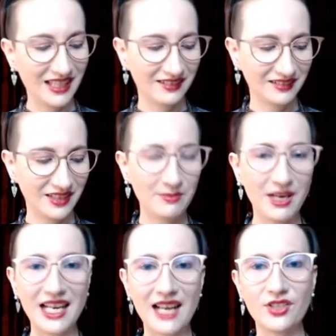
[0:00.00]
yeah you he,
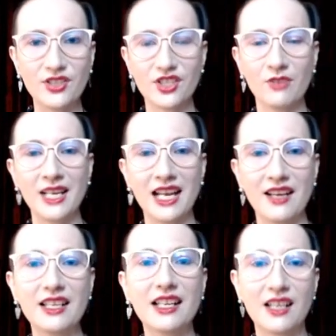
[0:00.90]
might have to show me how
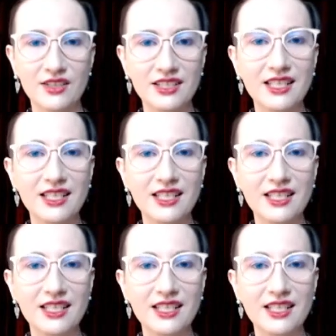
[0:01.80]
to,